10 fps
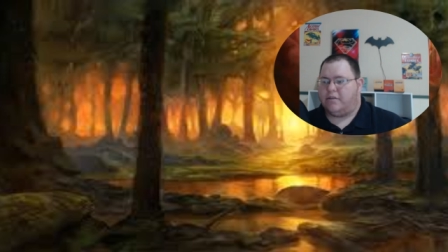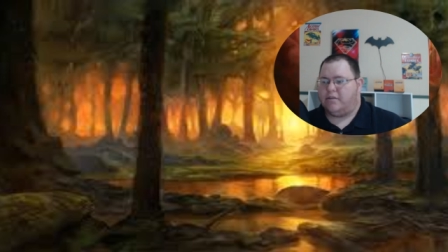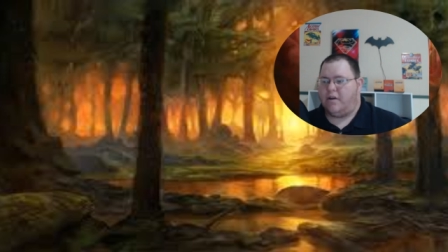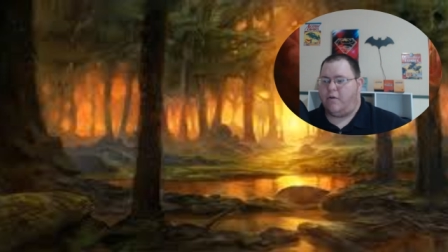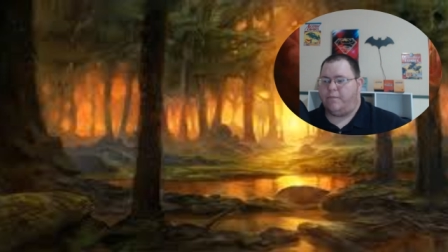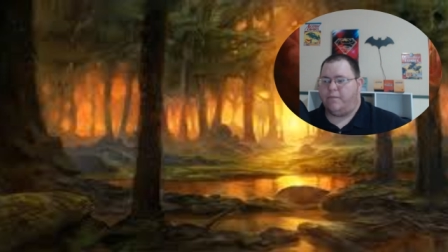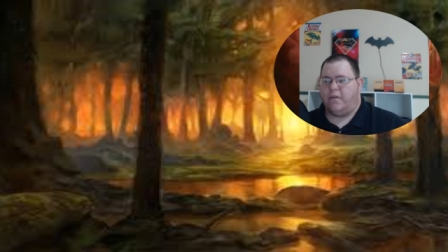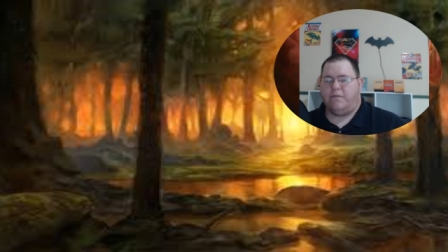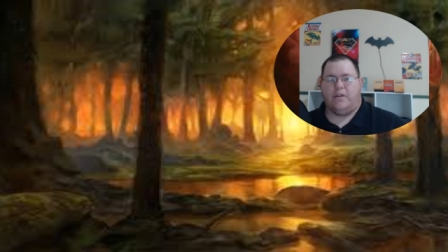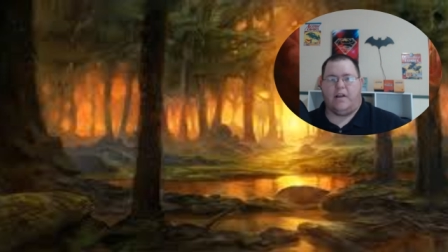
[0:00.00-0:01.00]
So,
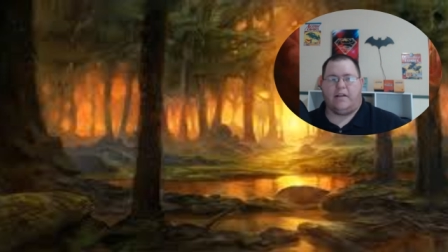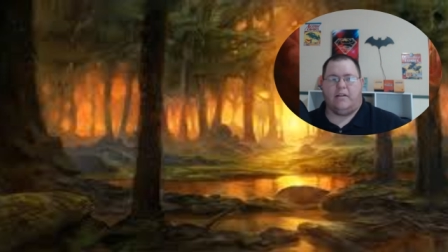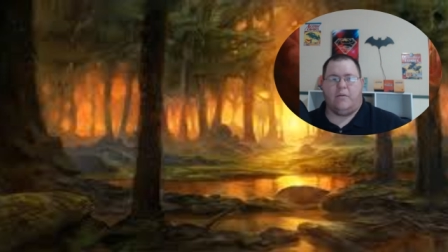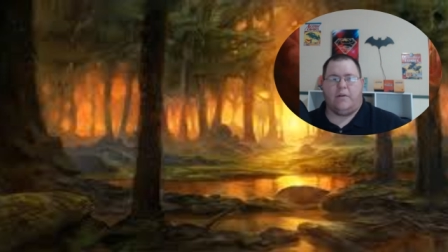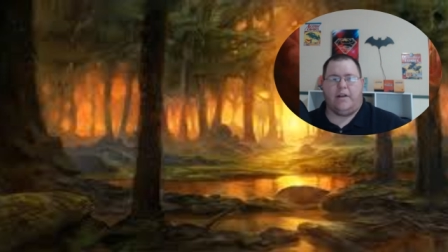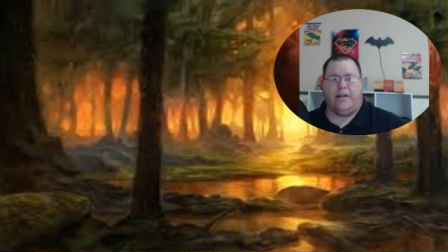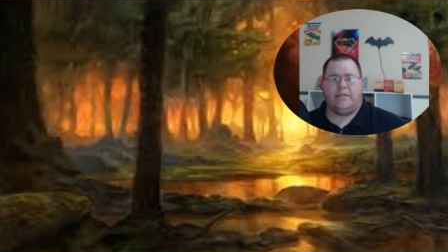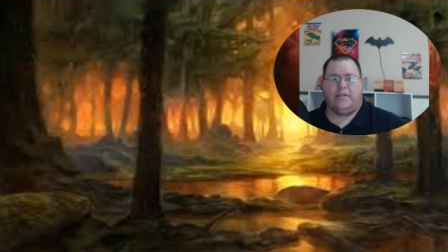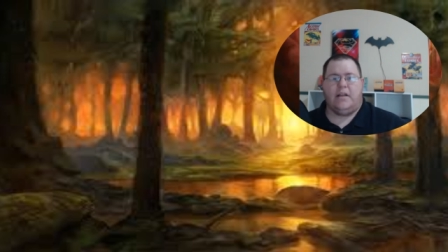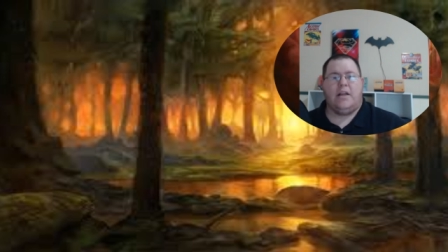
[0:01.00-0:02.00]
if you'd like to know what it
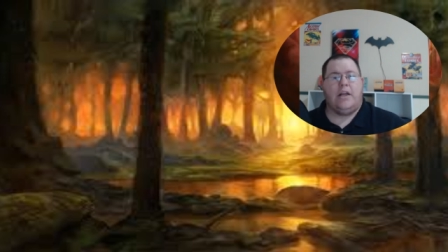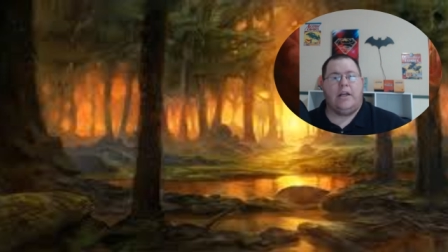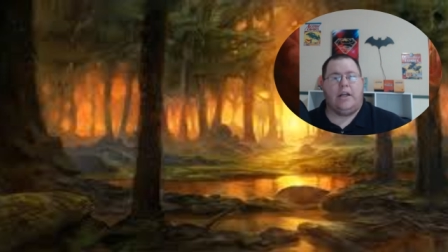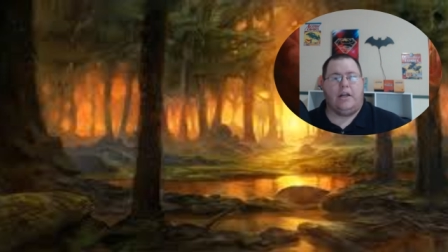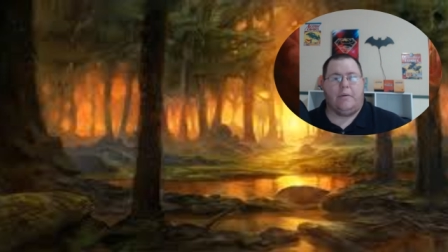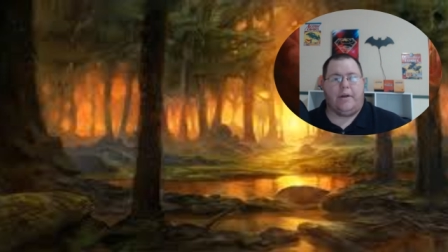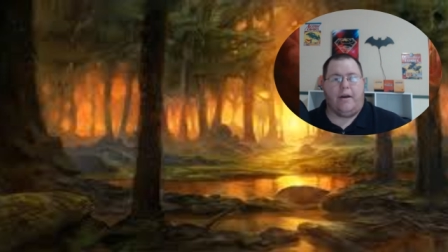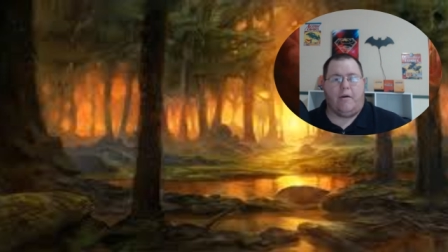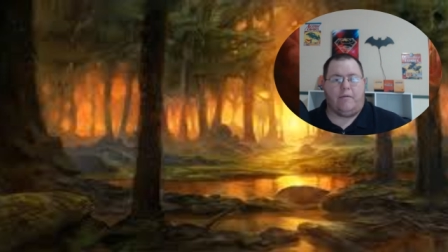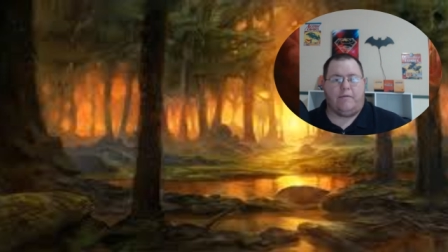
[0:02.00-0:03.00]
is, here we go.